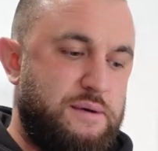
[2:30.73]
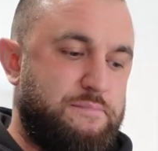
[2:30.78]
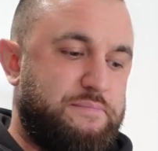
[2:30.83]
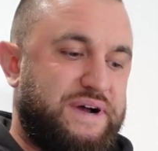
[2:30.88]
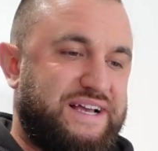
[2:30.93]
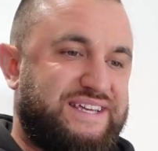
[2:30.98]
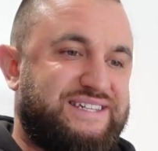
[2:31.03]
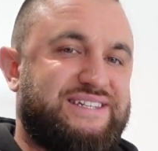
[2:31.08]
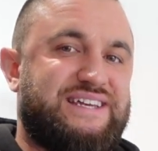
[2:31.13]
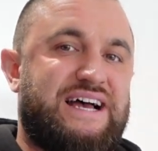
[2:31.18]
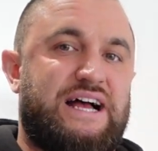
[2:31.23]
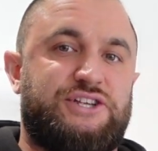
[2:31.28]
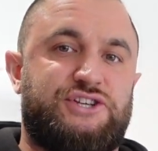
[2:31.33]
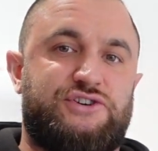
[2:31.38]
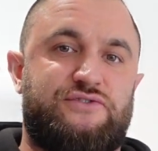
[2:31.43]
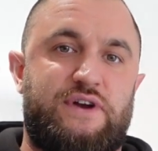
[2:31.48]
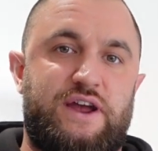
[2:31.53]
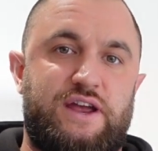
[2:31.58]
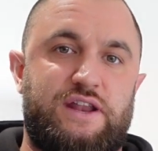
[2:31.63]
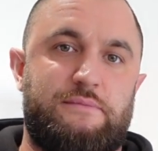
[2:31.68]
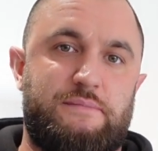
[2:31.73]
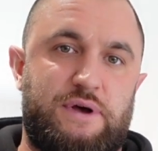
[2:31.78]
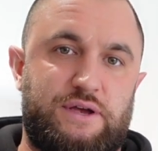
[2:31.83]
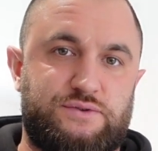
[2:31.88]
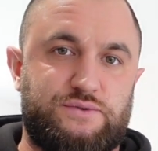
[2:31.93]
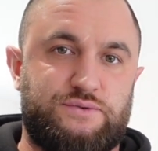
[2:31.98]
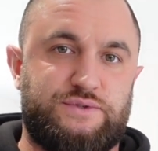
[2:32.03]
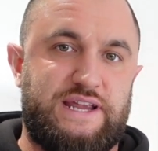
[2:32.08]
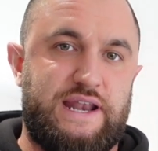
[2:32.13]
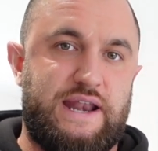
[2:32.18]
By saturating the
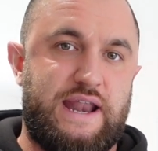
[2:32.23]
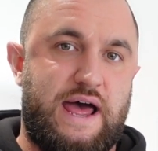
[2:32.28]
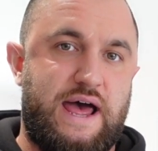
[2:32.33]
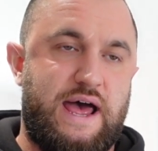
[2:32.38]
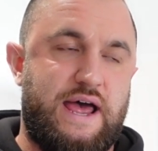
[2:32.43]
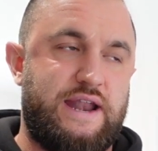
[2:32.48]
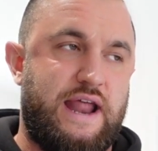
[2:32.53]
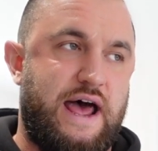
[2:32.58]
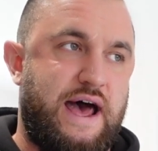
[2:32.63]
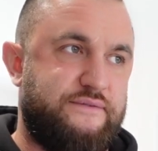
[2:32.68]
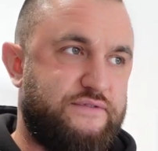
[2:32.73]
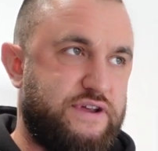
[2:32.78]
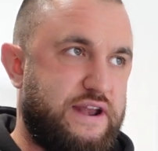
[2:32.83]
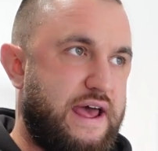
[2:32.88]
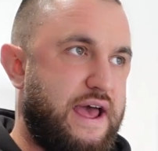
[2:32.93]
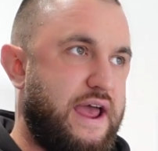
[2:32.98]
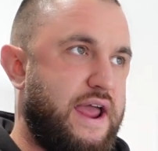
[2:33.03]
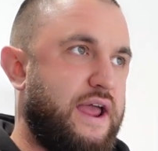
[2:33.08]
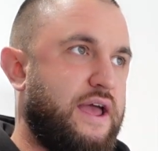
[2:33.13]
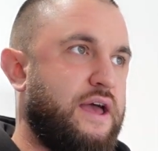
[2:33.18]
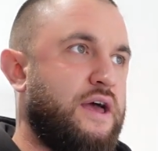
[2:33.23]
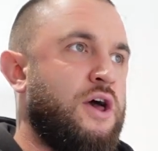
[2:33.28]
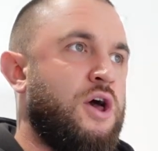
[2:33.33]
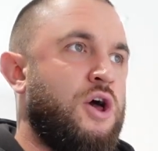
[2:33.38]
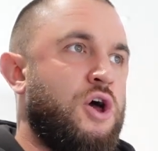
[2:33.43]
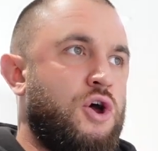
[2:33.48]
muscles in that and having a